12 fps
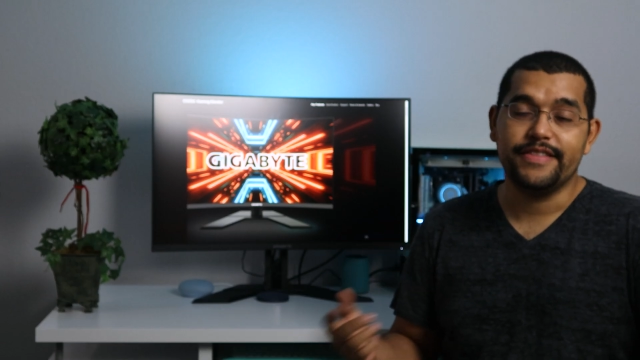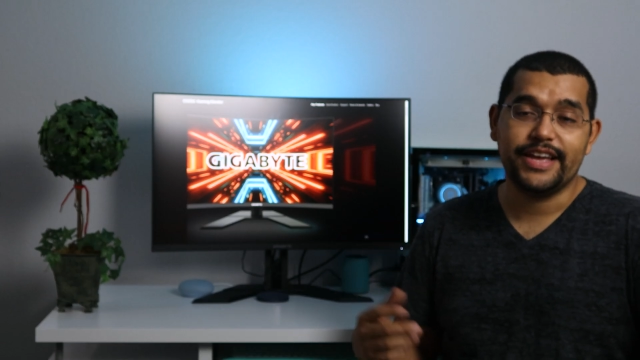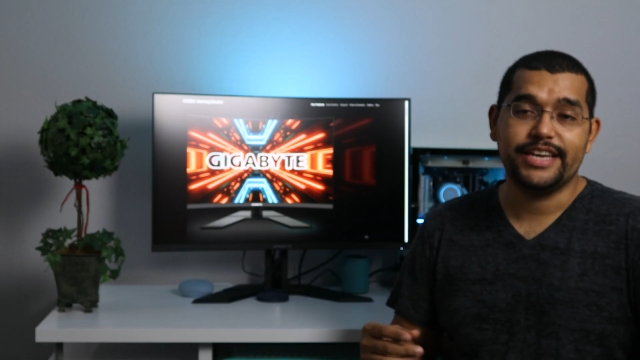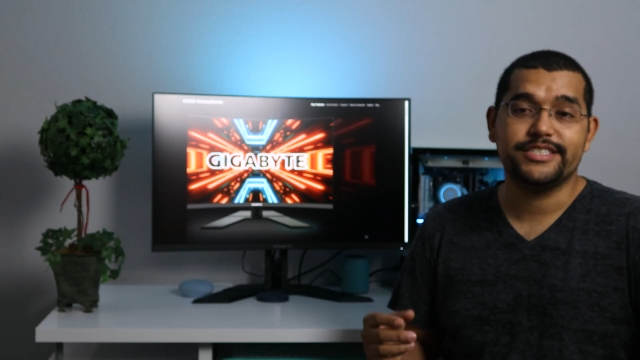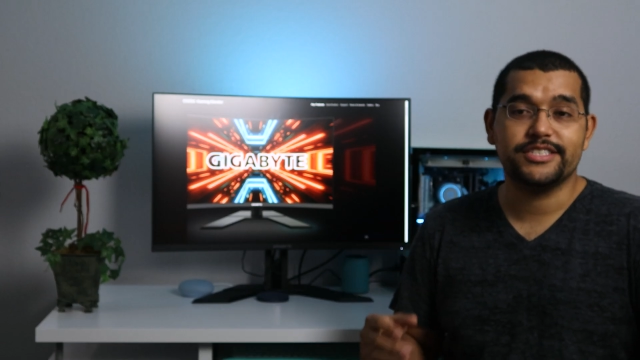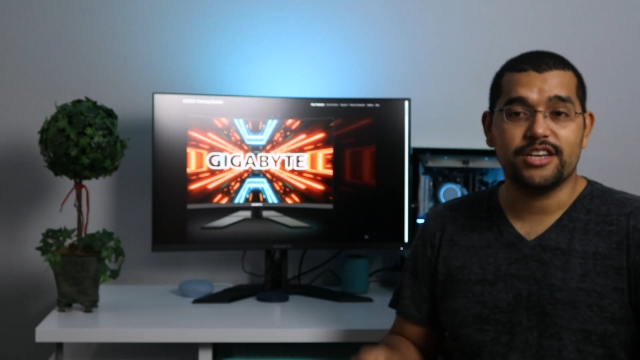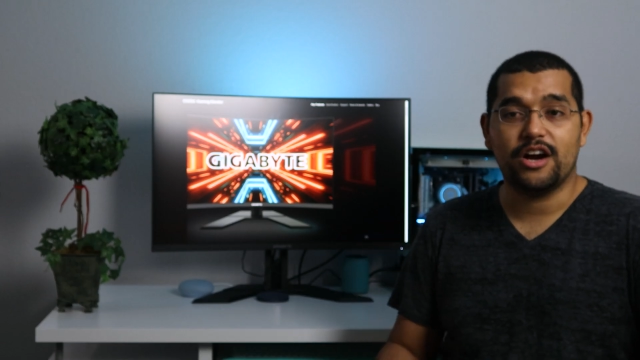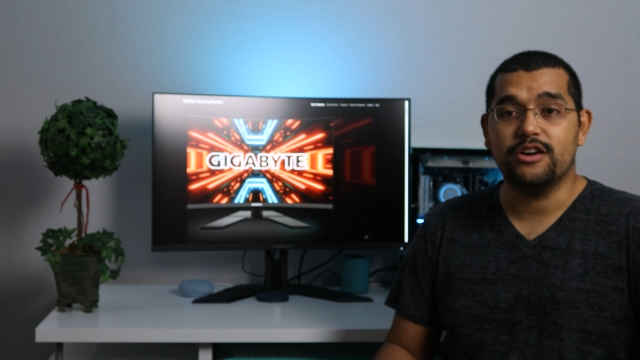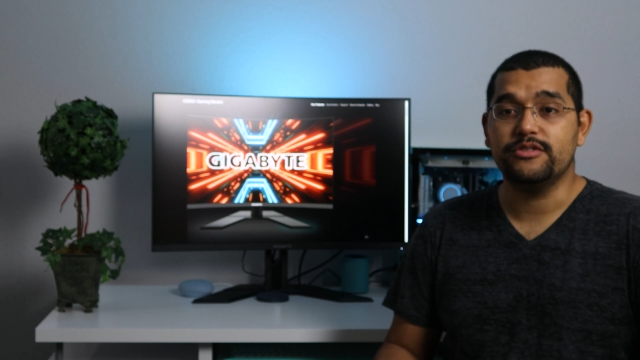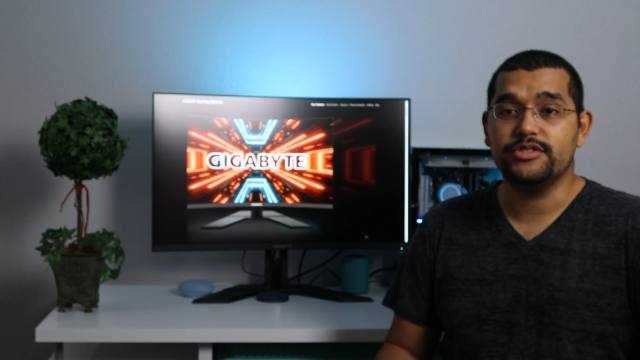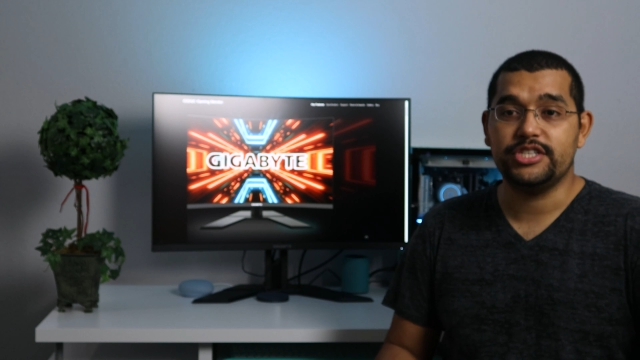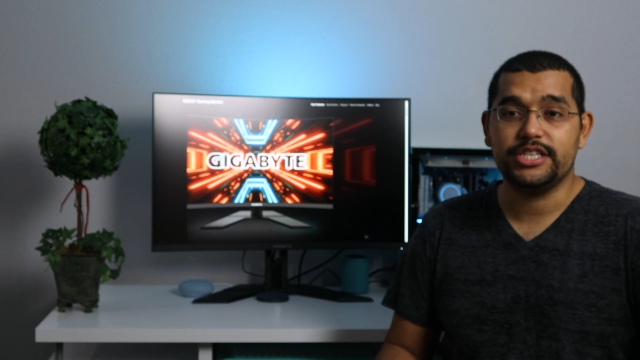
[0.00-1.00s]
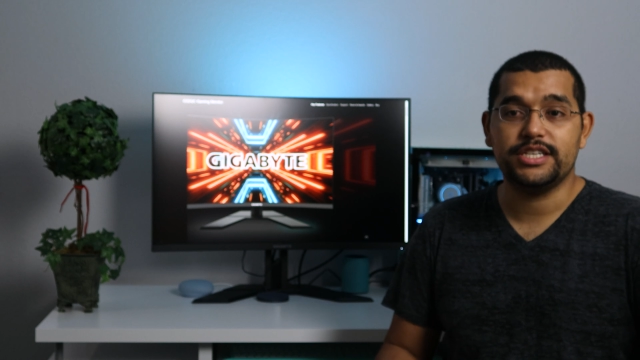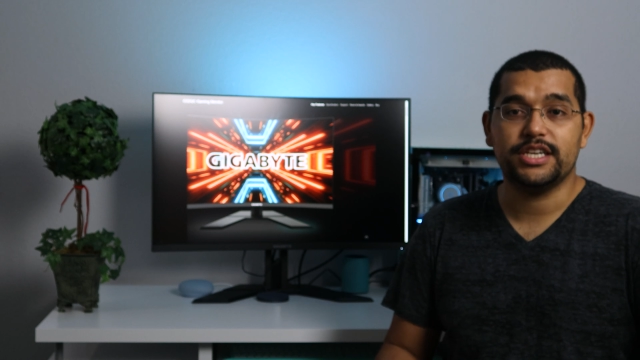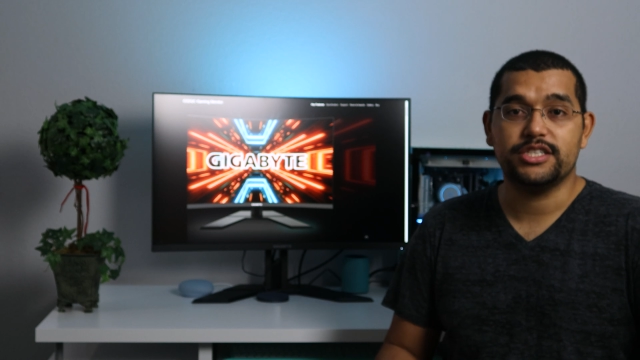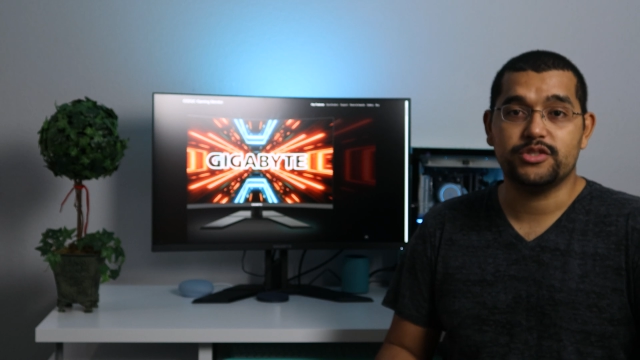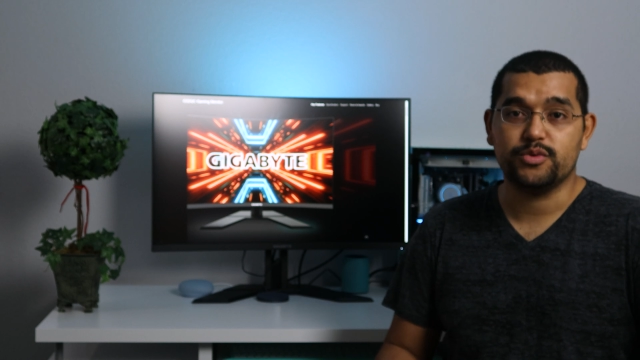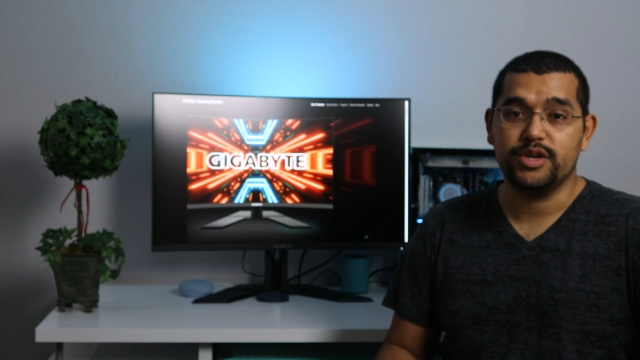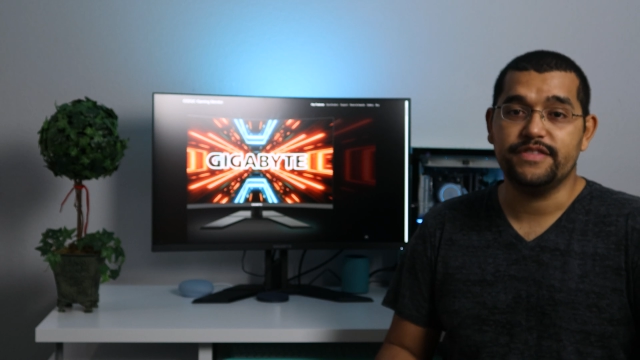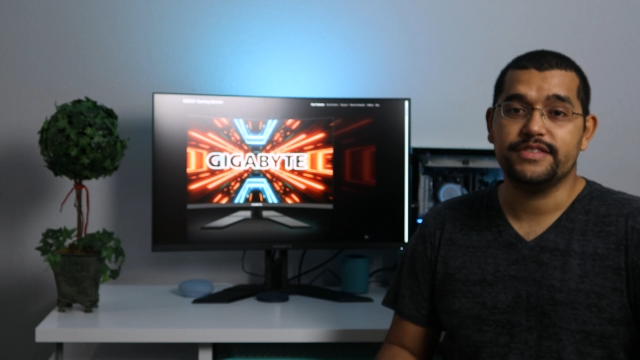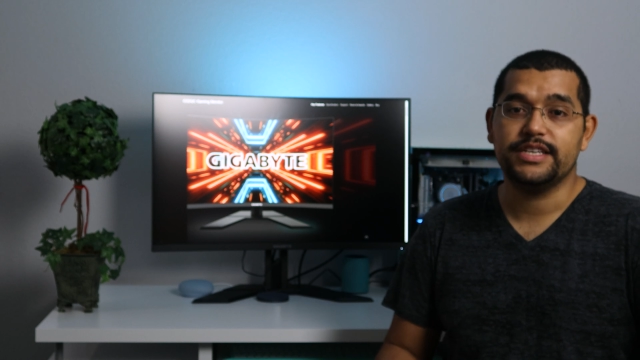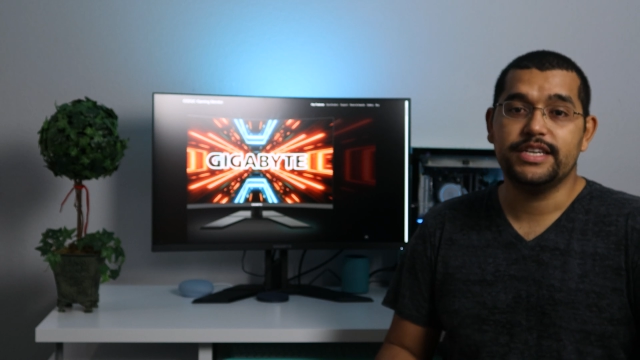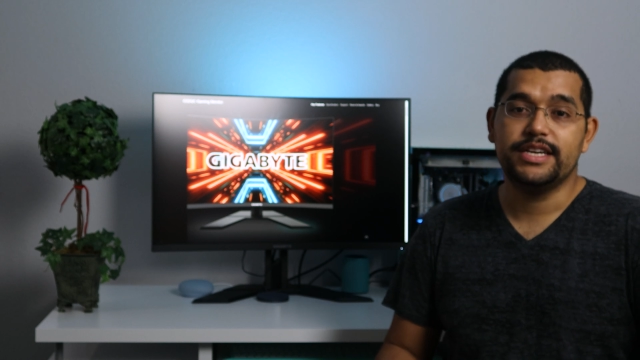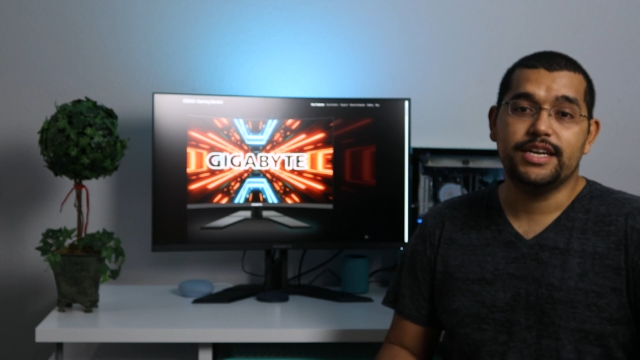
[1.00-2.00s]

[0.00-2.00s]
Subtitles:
the Asus ROG Swift,